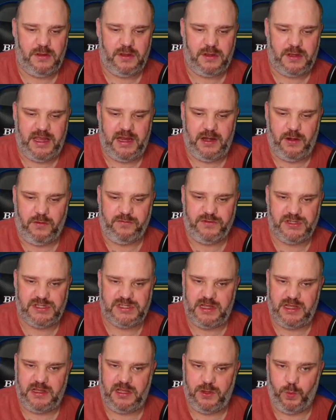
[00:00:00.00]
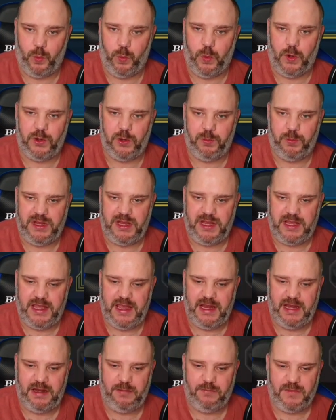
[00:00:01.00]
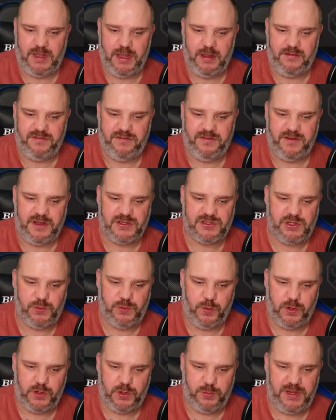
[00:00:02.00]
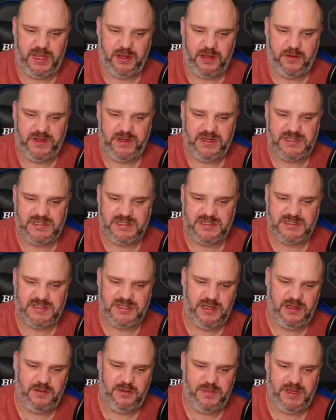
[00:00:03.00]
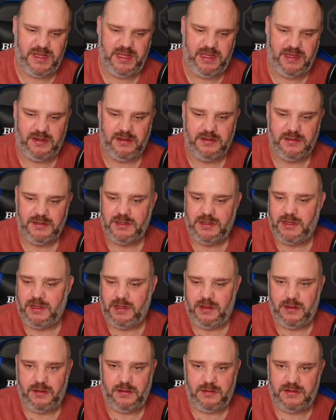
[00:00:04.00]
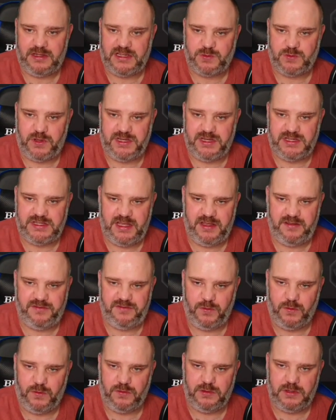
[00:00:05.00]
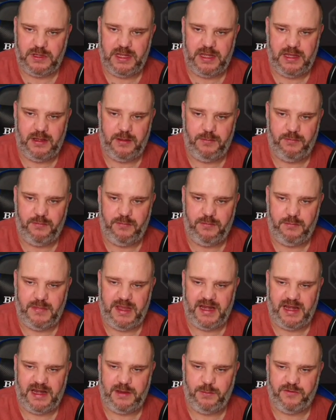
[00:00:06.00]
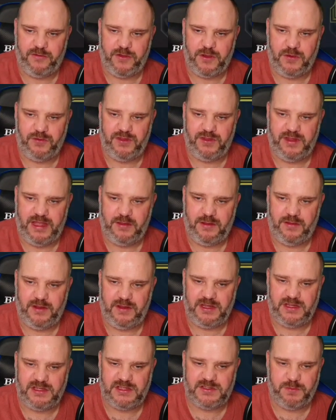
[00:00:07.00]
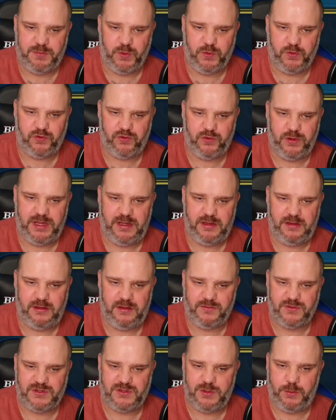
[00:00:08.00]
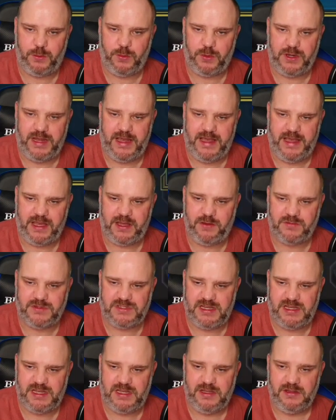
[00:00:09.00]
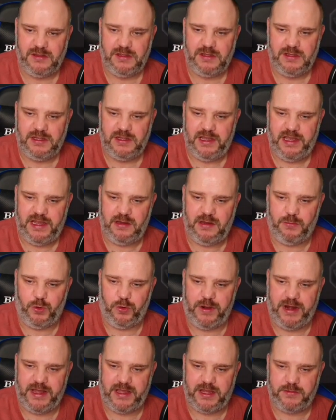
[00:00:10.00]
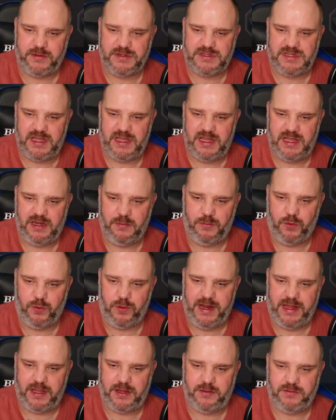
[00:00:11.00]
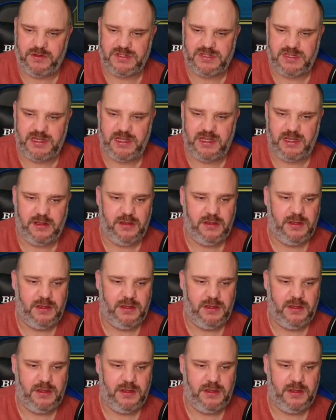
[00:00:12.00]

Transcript: again, obviously you want to be getting him going fast, you want to be increasing his turn meter. That's what he's there for. Mainly we've gone down the support tree. Obviously we want accuracy, into more accuracy, into more accuracy.